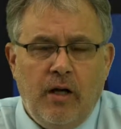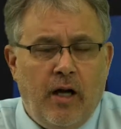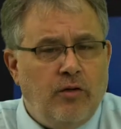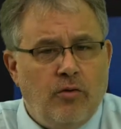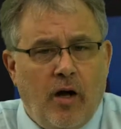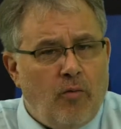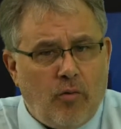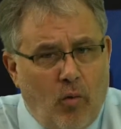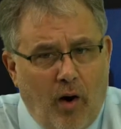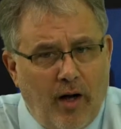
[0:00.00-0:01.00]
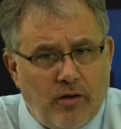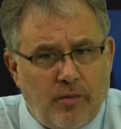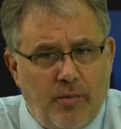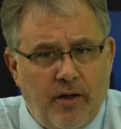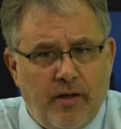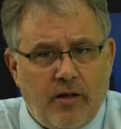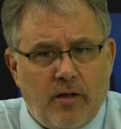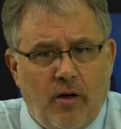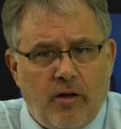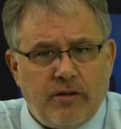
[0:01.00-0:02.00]
And you're not required to pay that
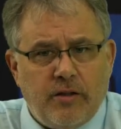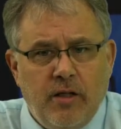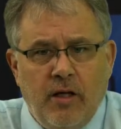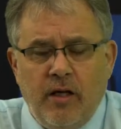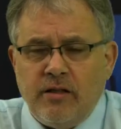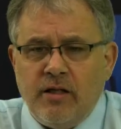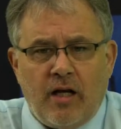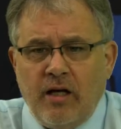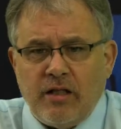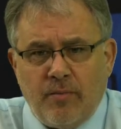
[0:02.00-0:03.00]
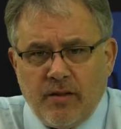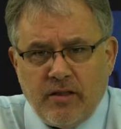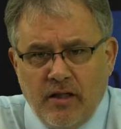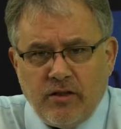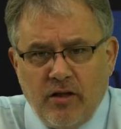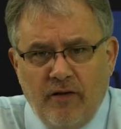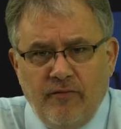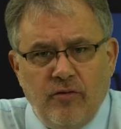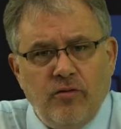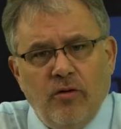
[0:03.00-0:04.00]
cost. It's not an expectation of
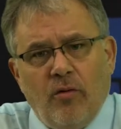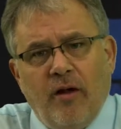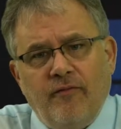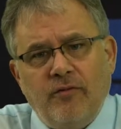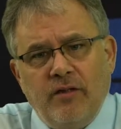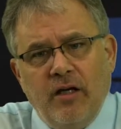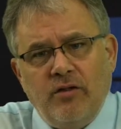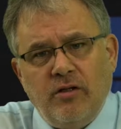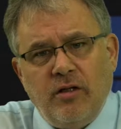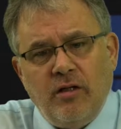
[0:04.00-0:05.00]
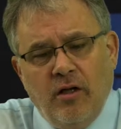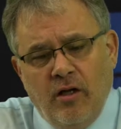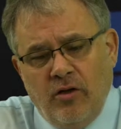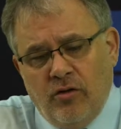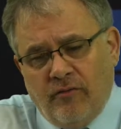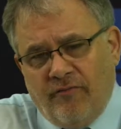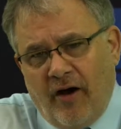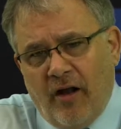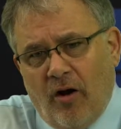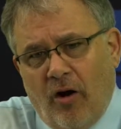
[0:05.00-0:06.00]
you, and you don't have to engage in it. You can
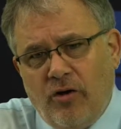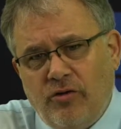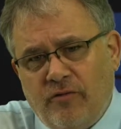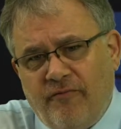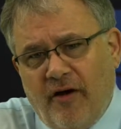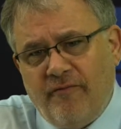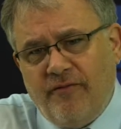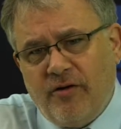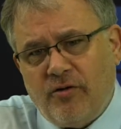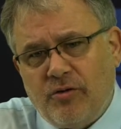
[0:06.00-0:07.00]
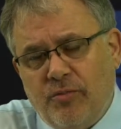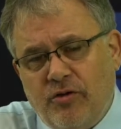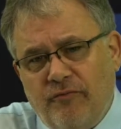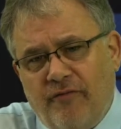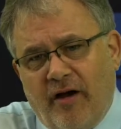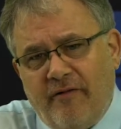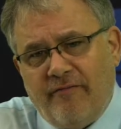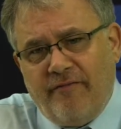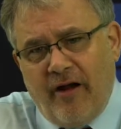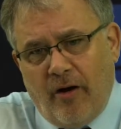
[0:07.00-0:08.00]
fight hard, you can fight vigorous, but you fight
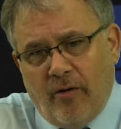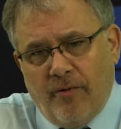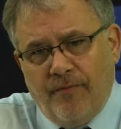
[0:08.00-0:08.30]
fair.